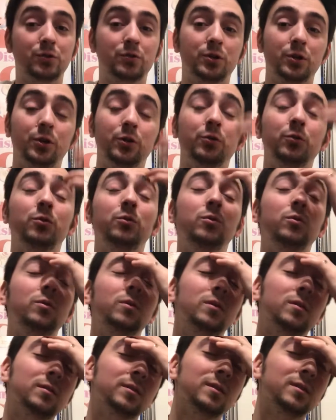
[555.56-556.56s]

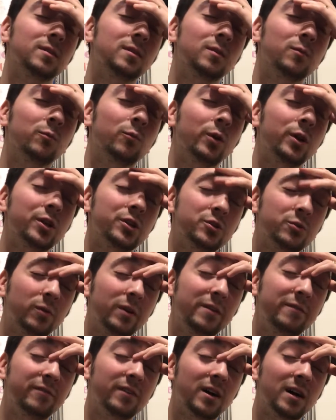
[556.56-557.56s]
2 1 in
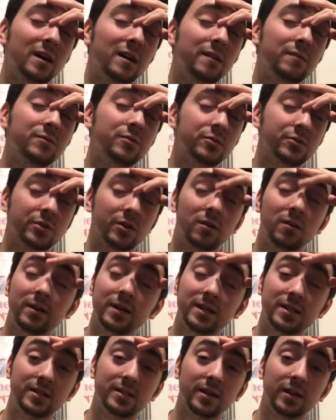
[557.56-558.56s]
25s. There's
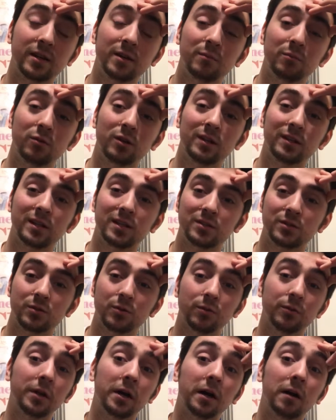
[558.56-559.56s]
already a second print that's
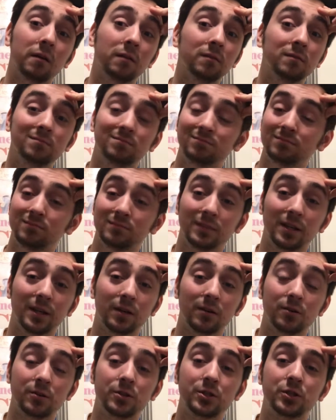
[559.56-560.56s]
sold out.
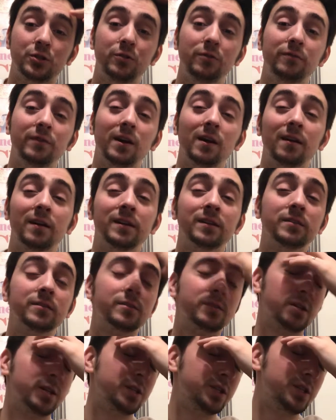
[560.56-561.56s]
There's 2 variants
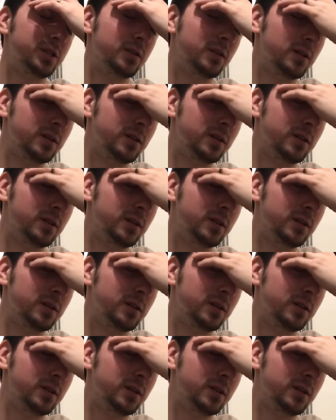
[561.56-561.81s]
to